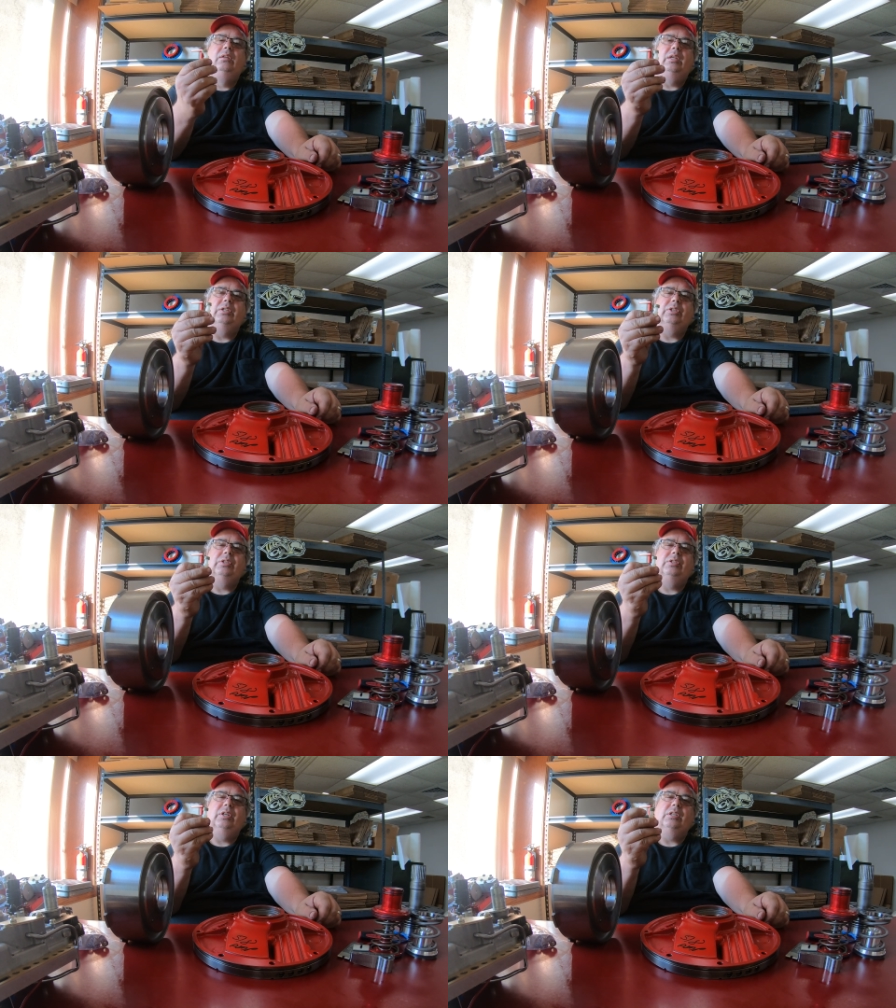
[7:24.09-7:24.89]
This
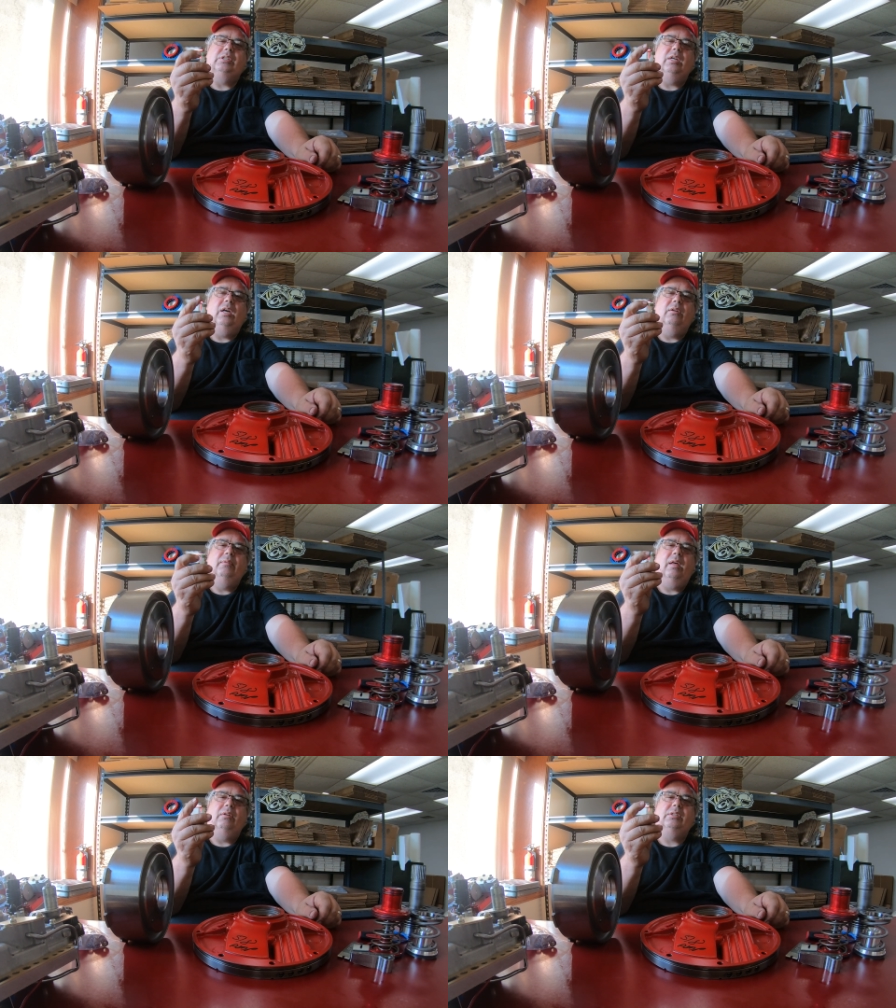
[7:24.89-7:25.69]
is just a
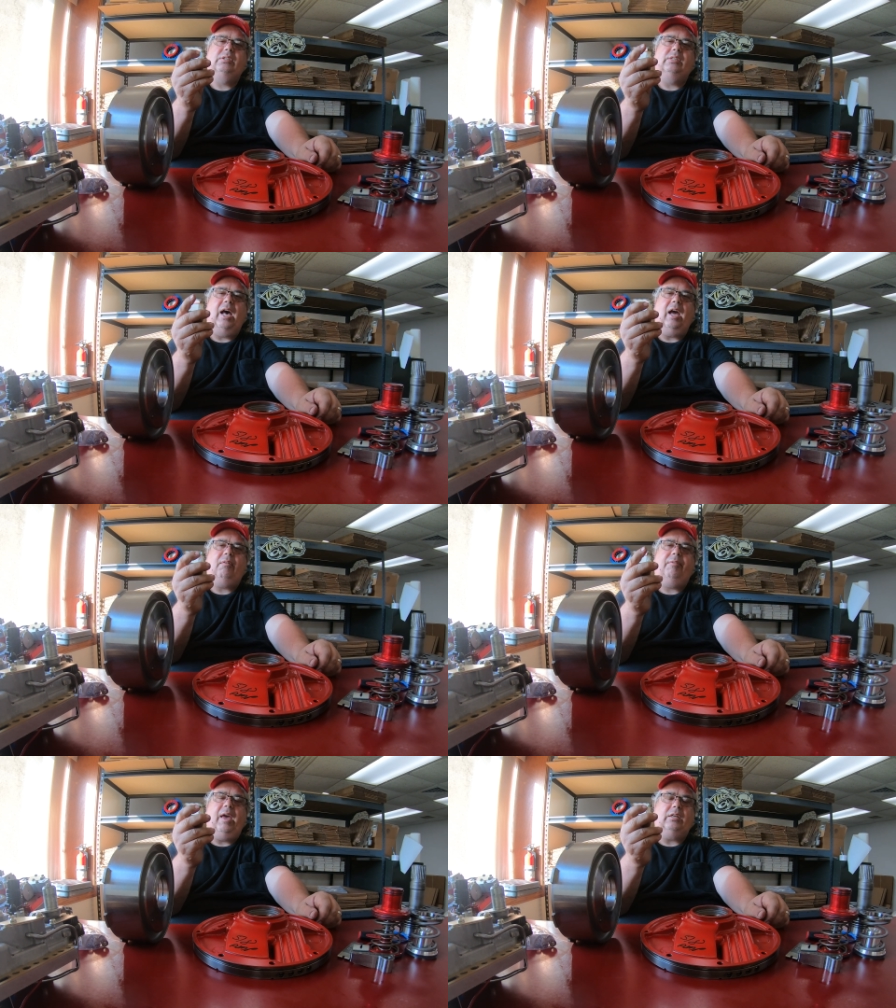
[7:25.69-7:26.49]
stock
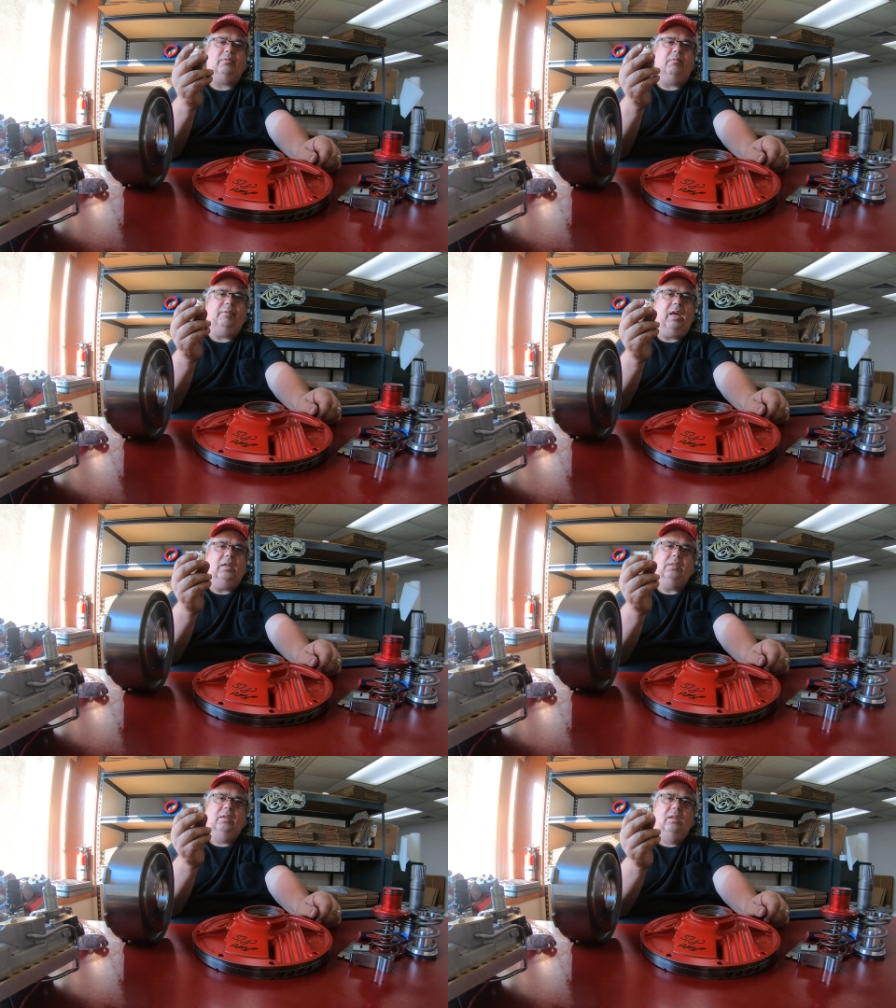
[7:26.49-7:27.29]
factory
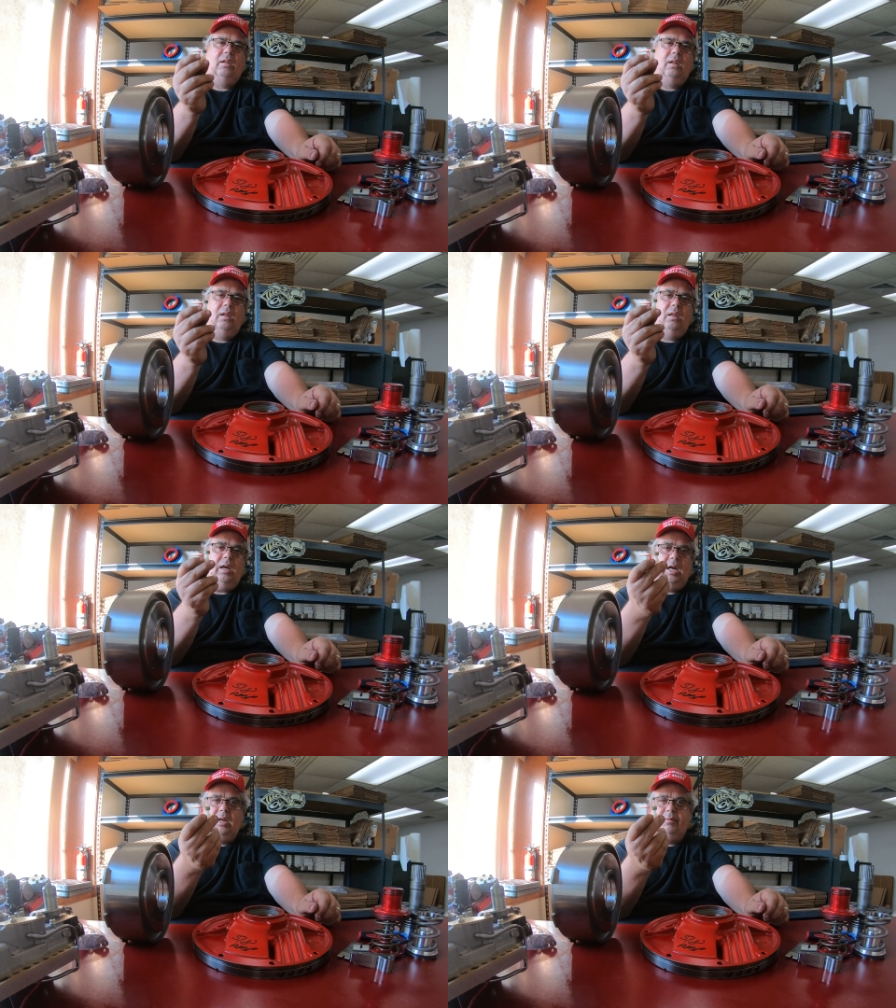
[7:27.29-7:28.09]
vent
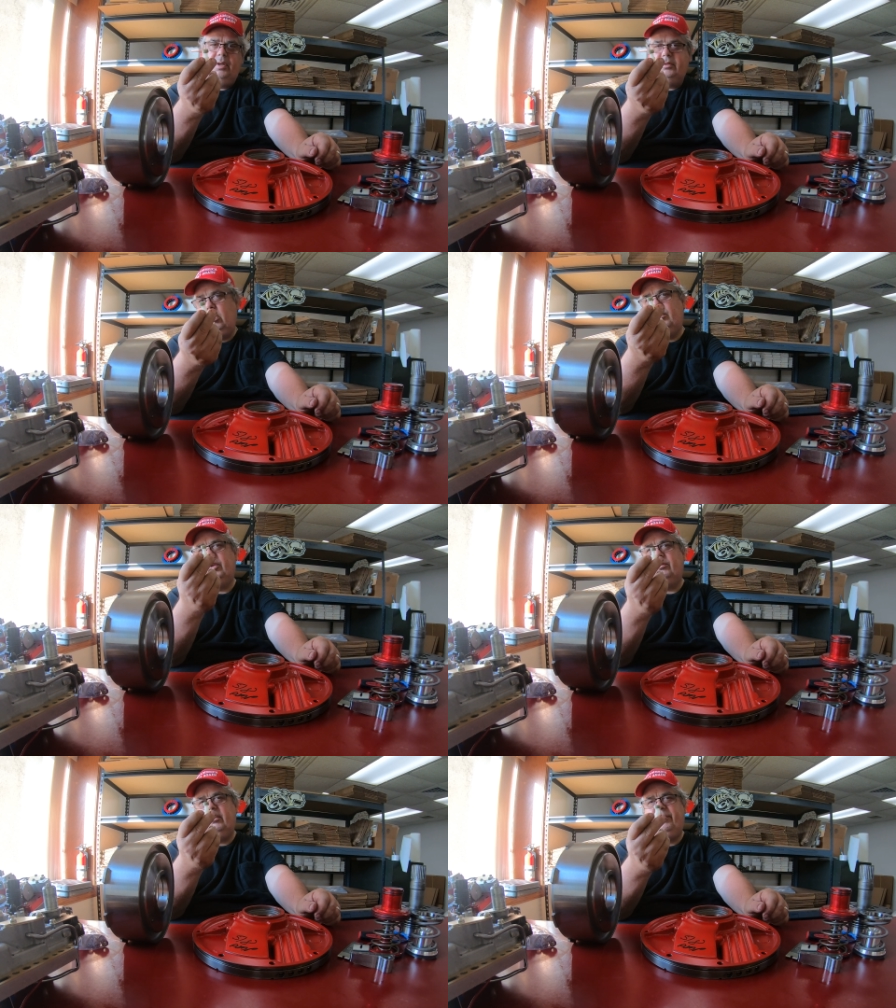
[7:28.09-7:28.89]
out of a Turbo
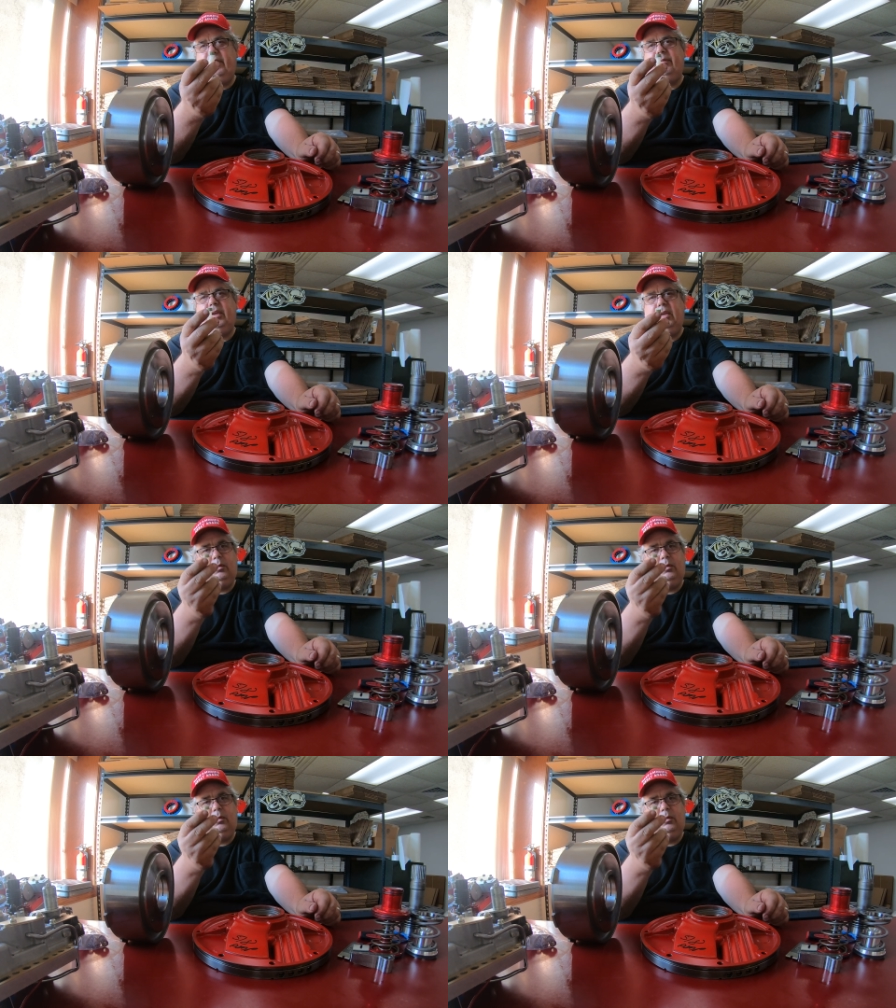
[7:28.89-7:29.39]
350,